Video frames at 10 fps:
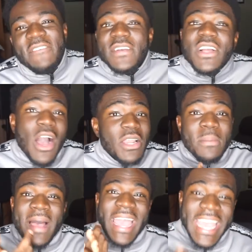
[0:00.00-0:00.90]
I'm gonna call up
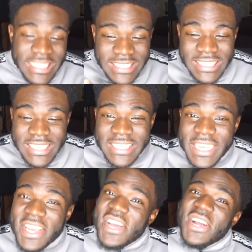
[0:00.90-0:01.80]
my exes,
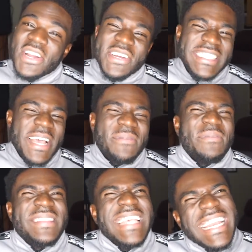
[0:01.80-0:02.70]
girls that
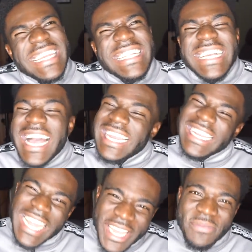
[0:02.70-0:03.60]
technically kinda
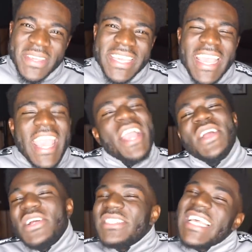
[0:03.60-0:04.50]
like me, and
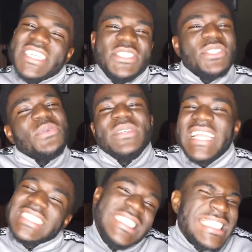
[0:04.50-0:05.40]
girls that, you know,
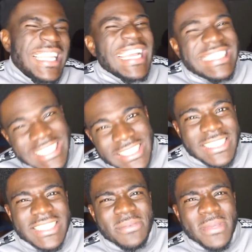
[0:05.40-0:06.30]
that's just like
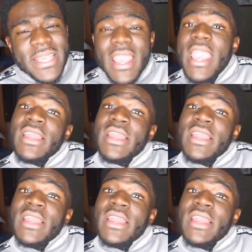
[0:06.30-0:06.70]
sisters to me.